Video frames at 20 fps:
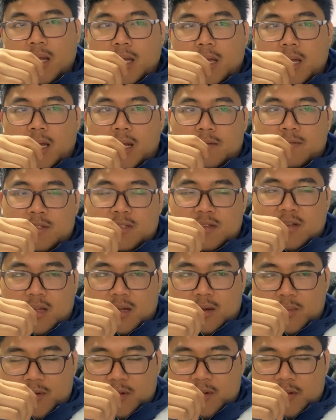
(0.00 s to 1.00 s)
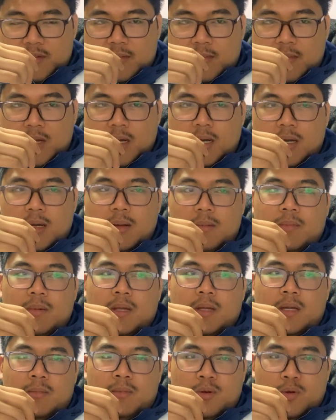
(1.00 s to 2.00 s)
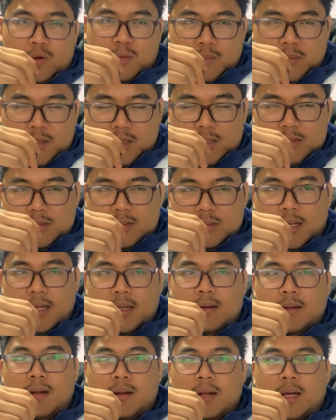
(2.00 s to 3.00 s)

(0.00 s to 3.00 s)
and after 3 hours become normal, and